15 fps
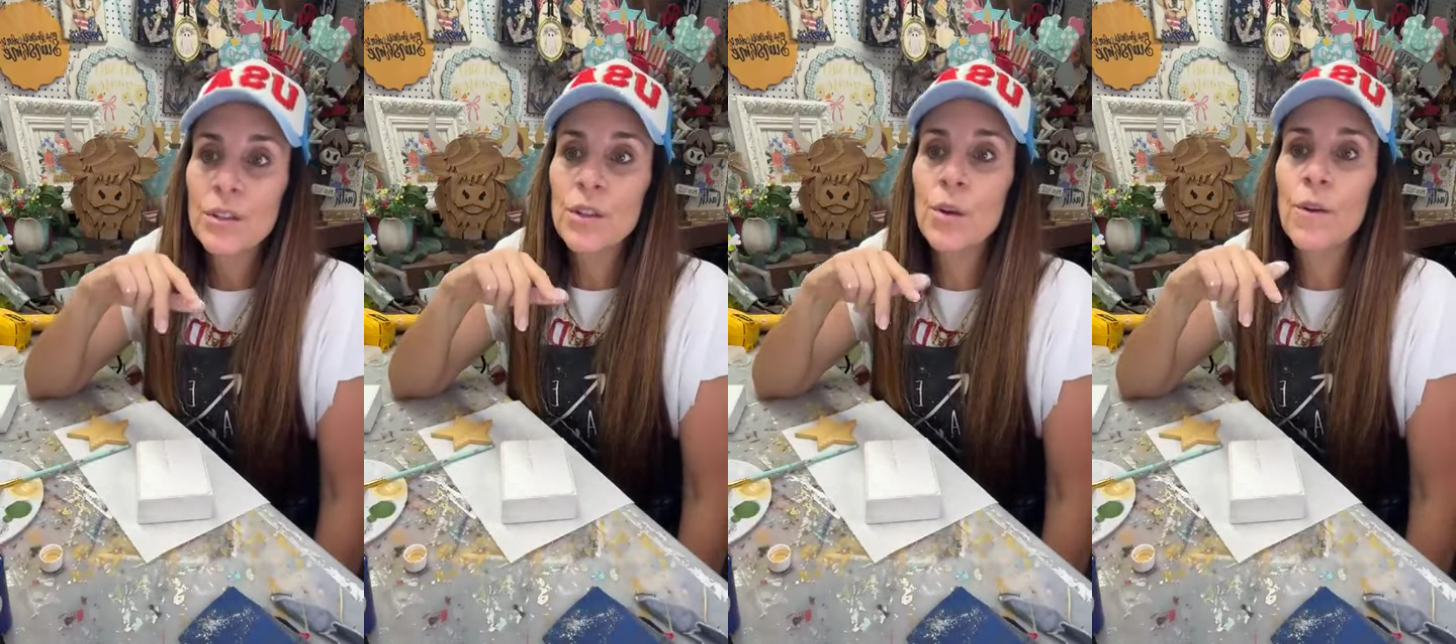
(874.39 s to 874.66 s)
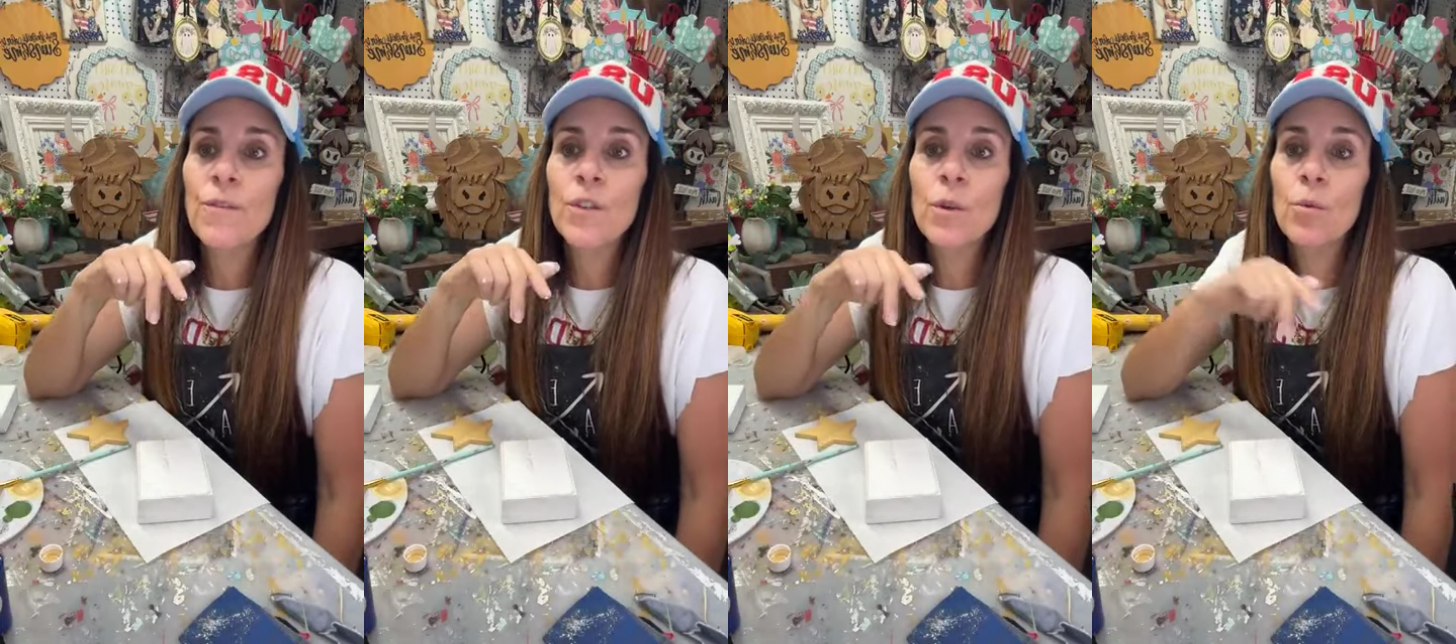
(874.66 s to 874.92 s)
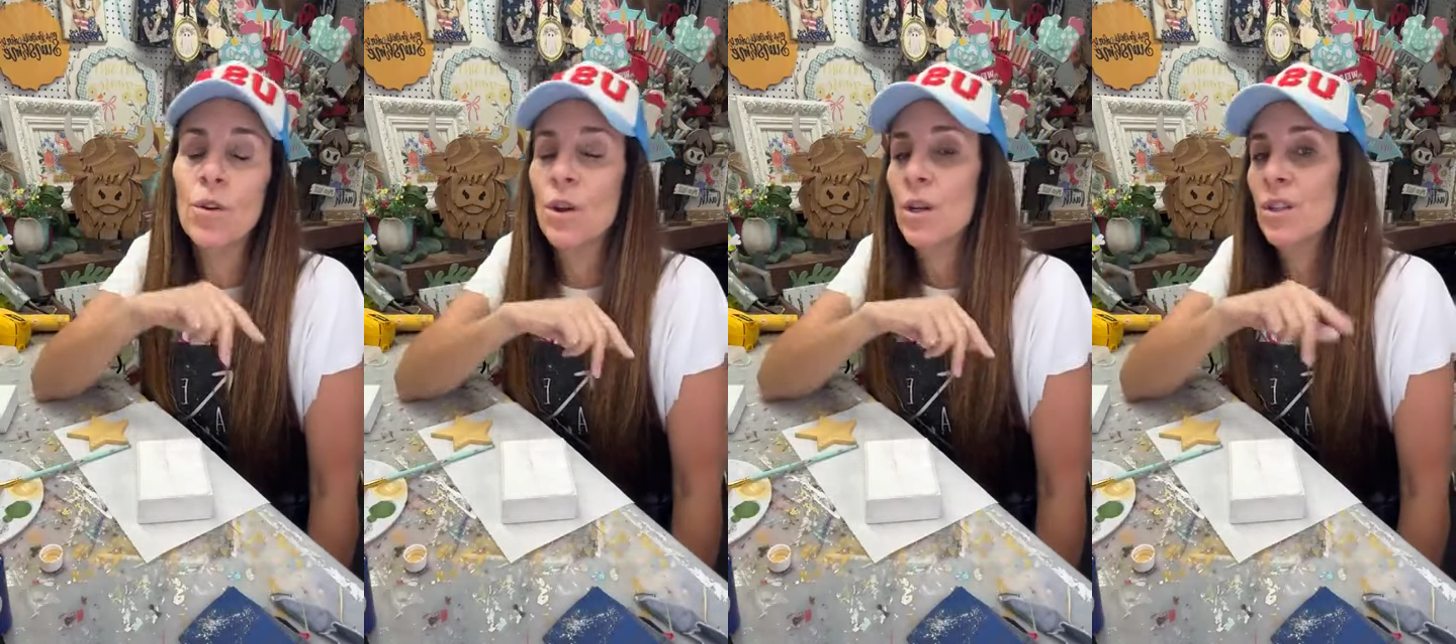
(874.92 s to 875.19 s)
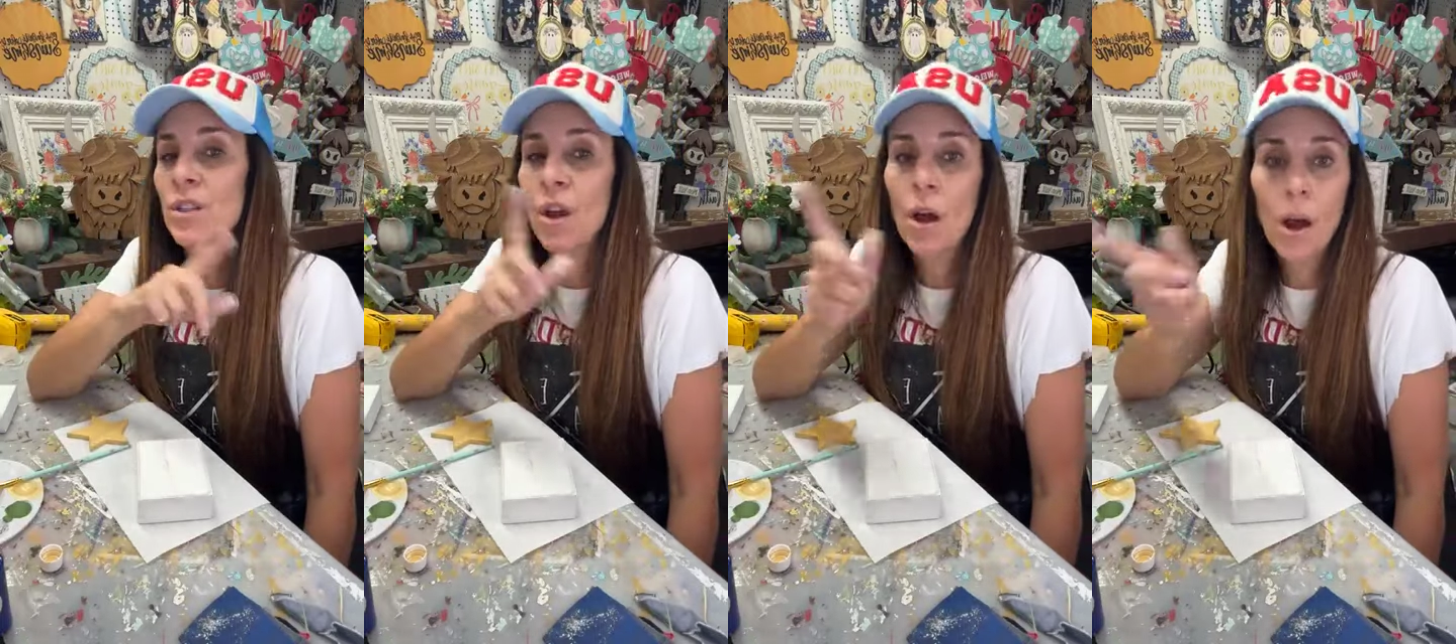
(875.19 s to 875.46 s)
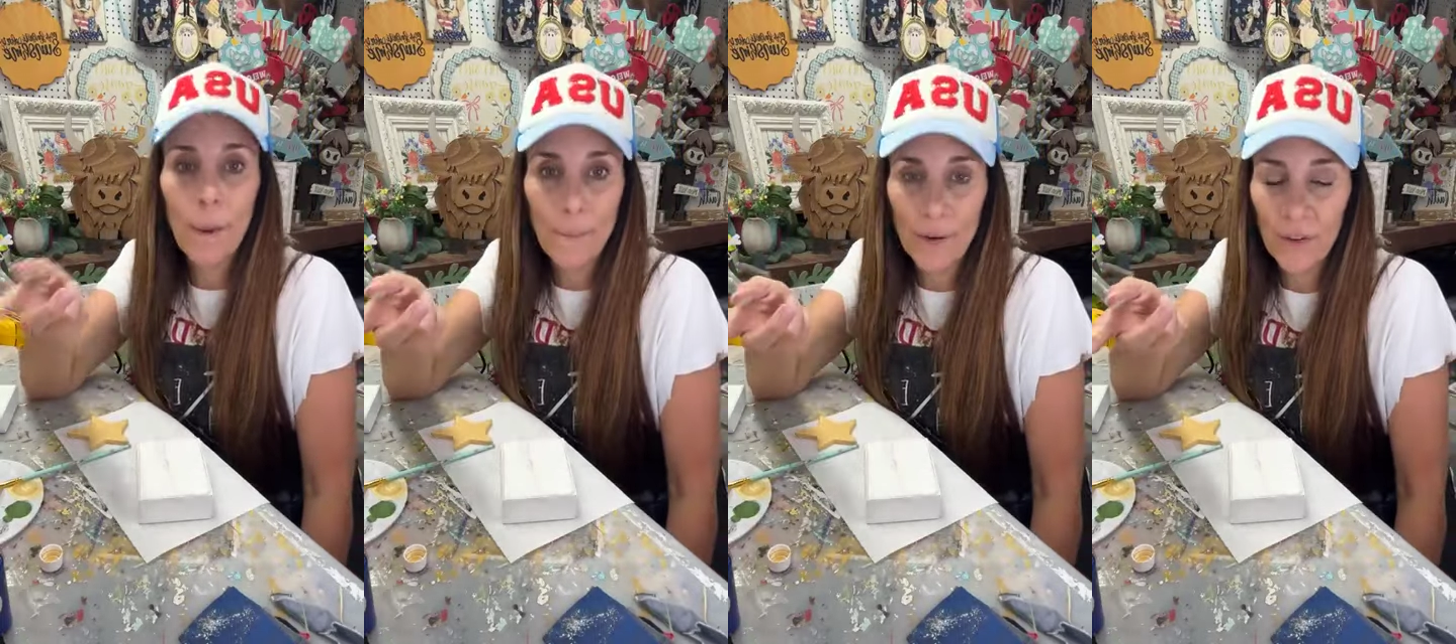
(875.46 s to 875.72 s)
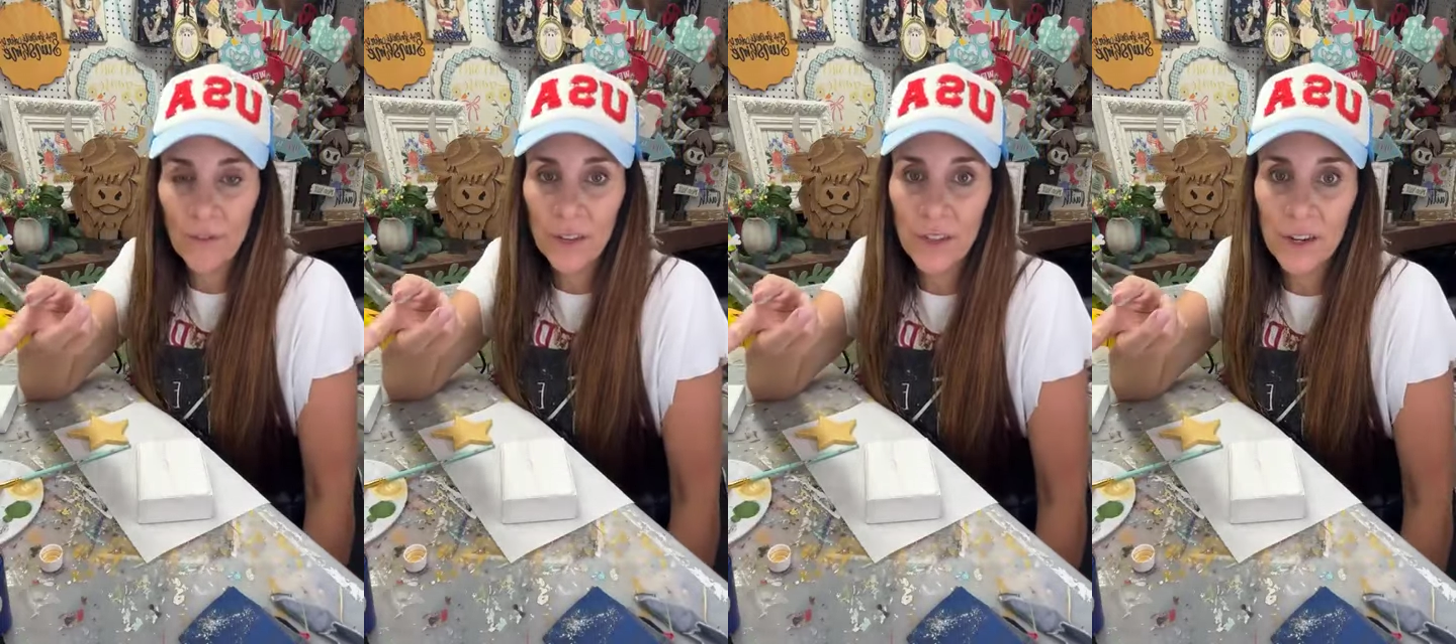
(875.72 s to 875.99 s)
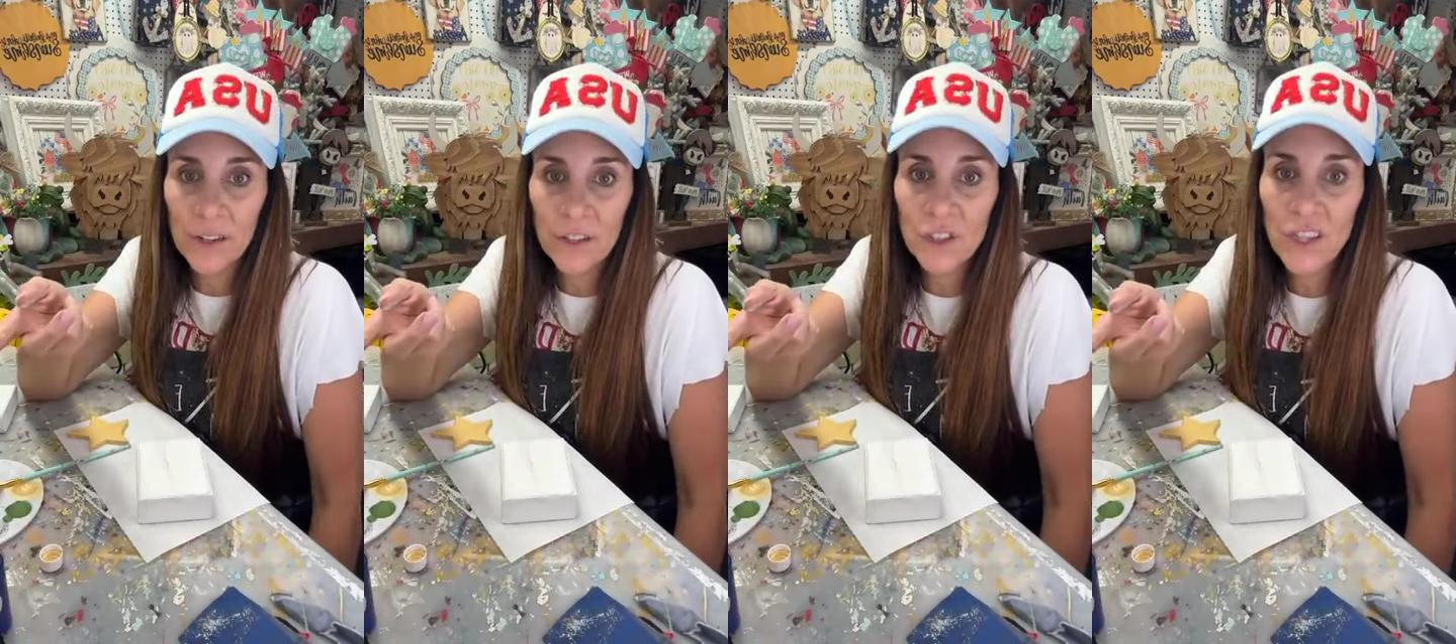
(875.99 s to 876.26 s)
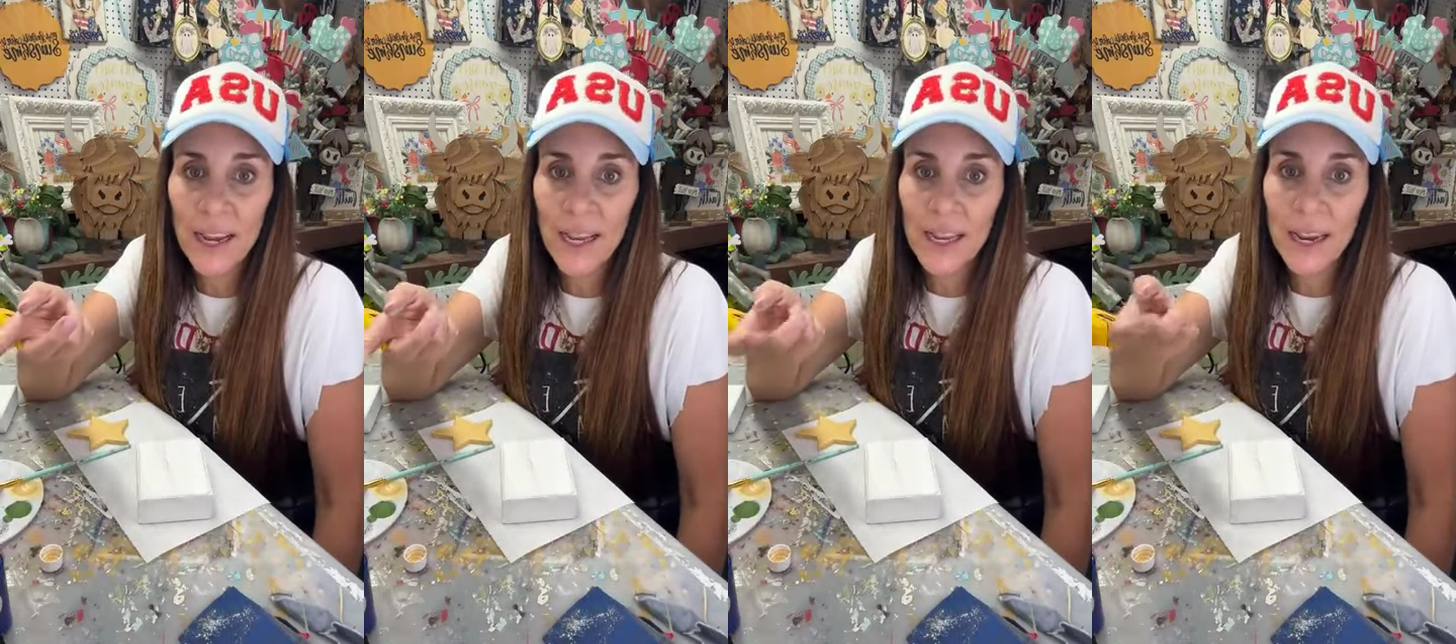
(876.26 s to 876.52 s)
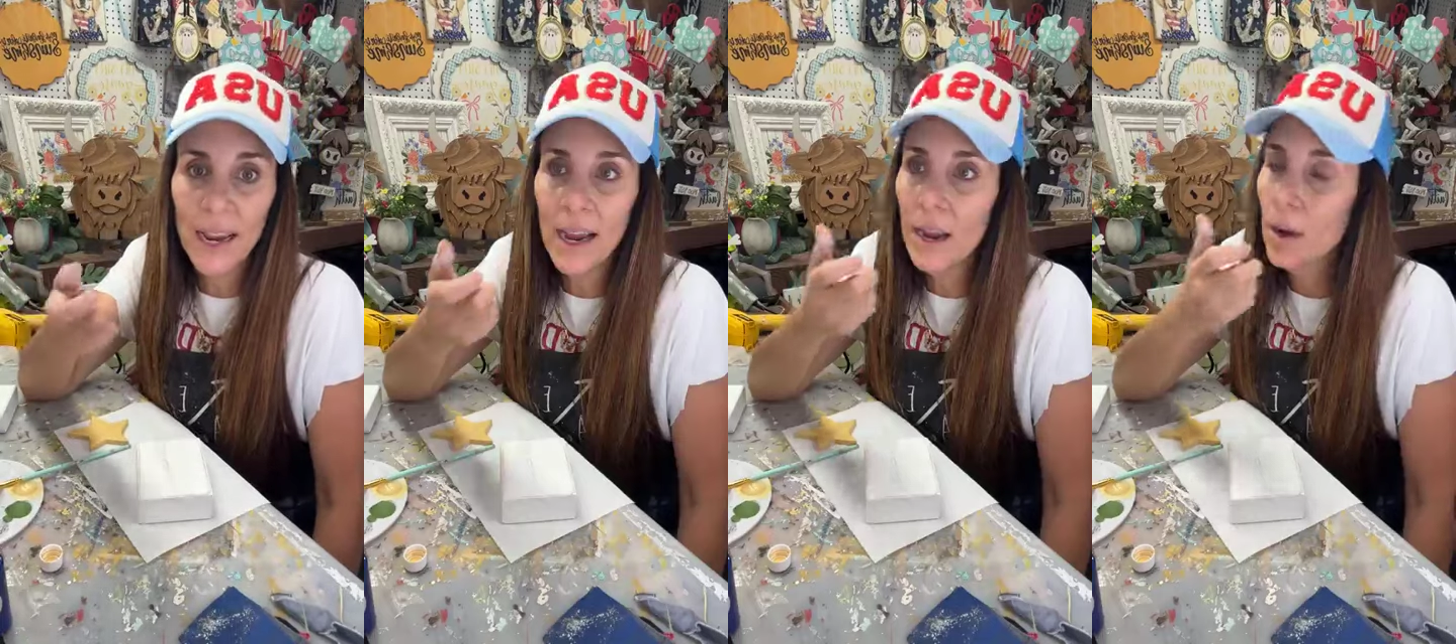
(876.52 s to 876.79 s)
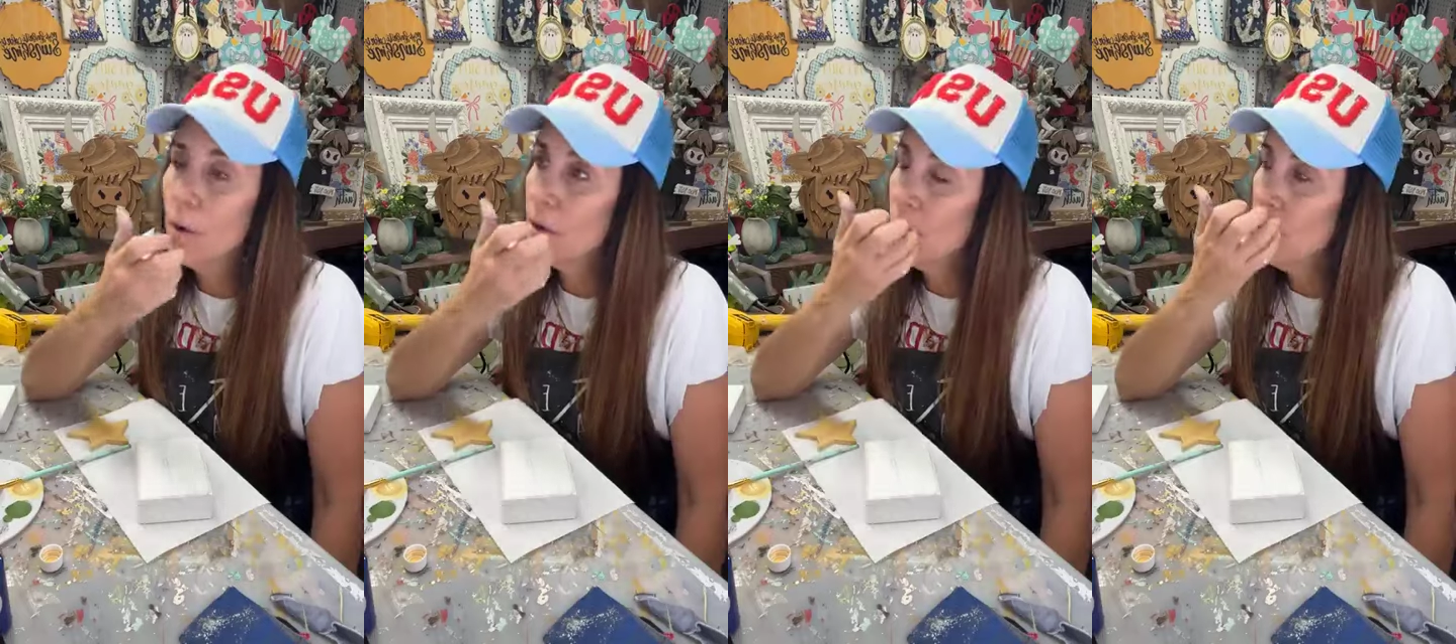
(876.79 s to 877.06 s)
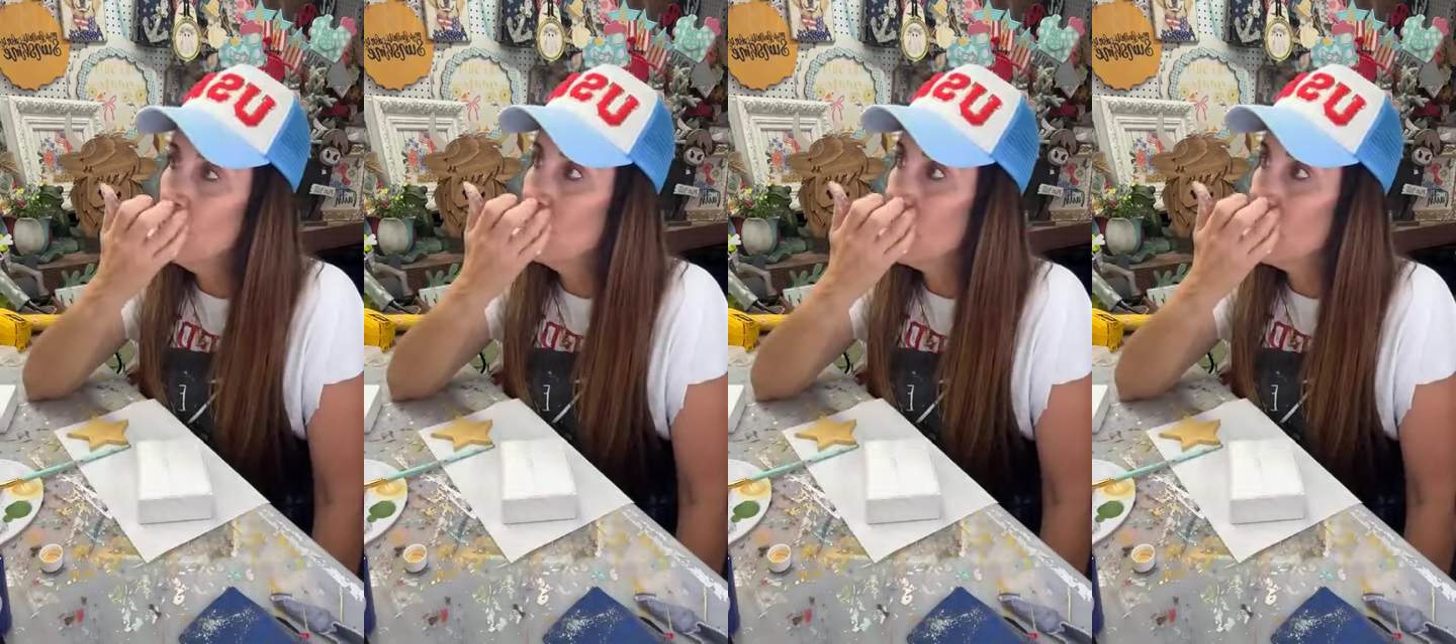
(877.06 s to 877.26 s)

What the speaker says: So if you wanted to hop over there and check it out,